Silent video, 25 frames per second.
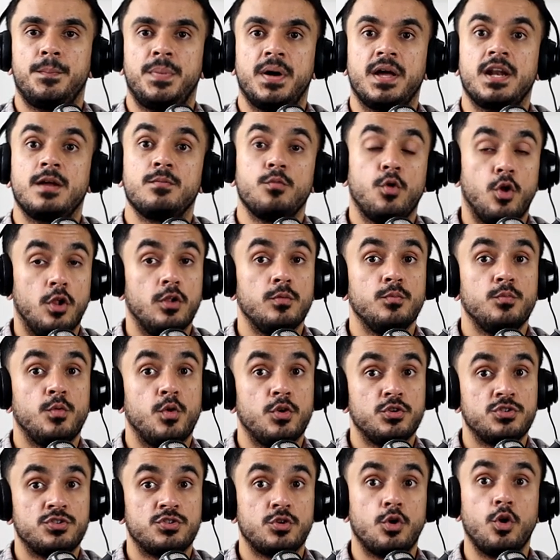But I'm
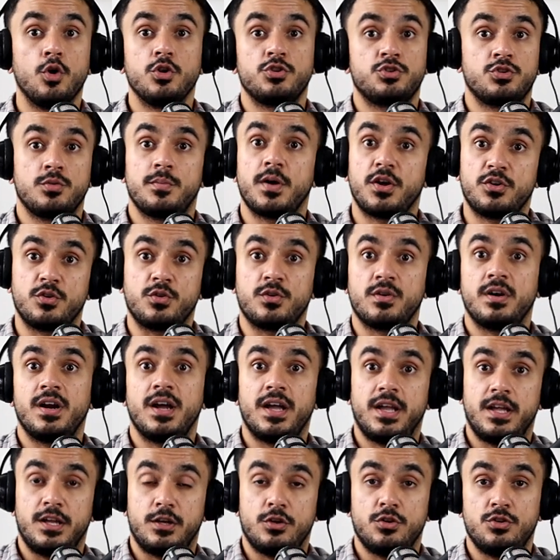almost also about to
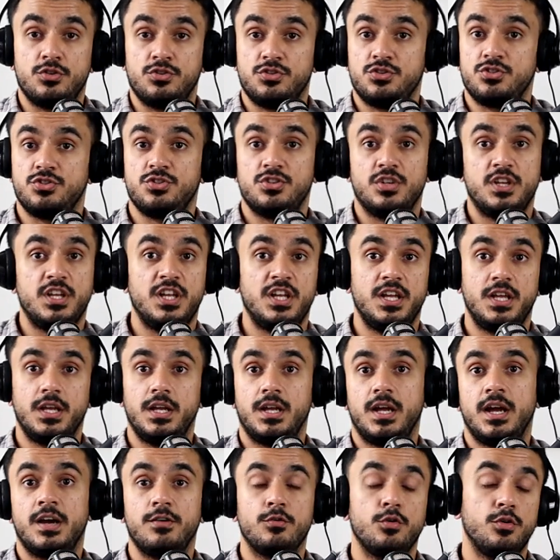cry because
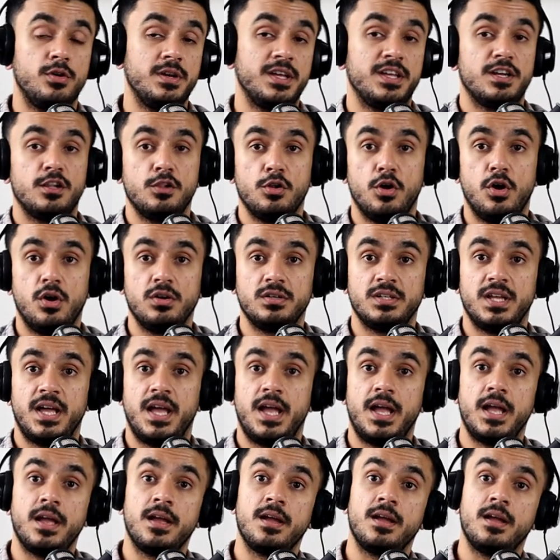I've already had a long
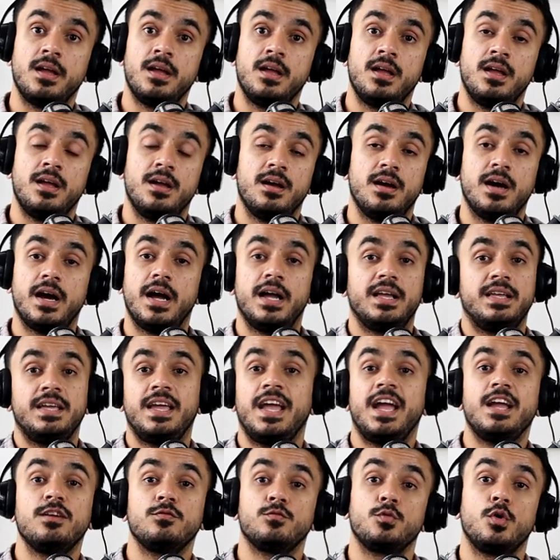day. I
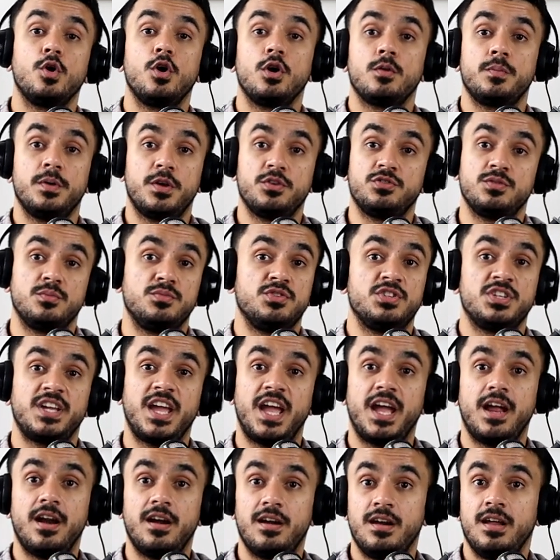can't walk because I'm
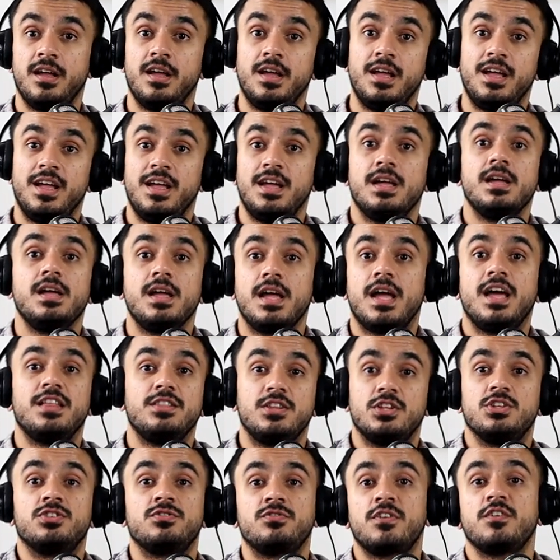scared,
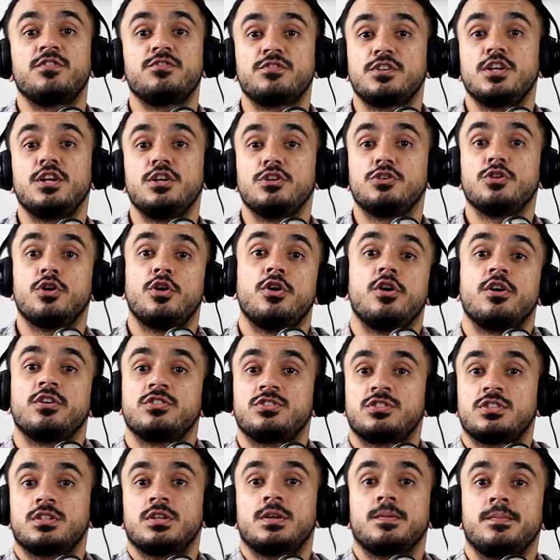and there's 15
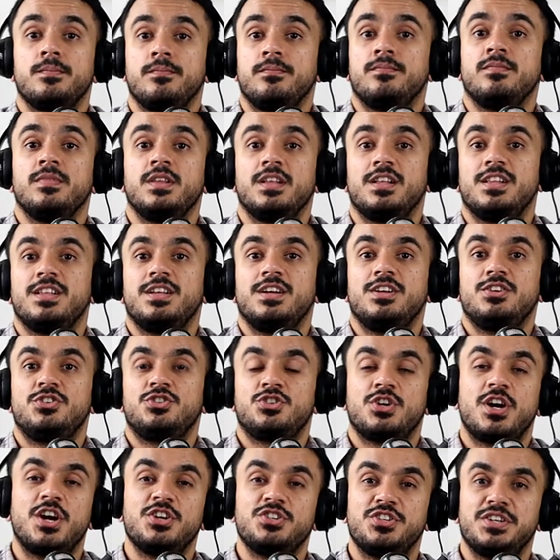dogs
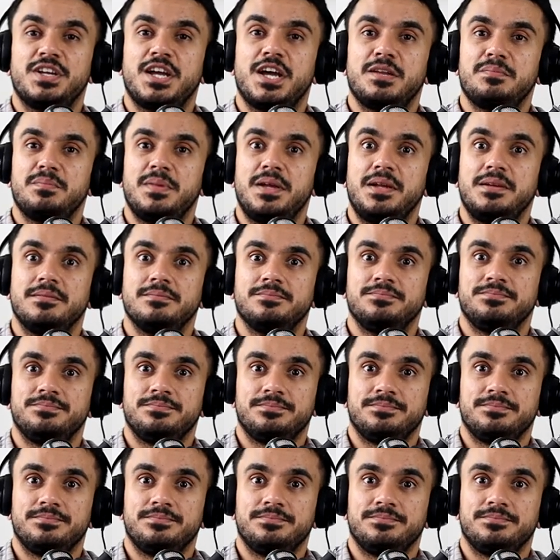charging at me.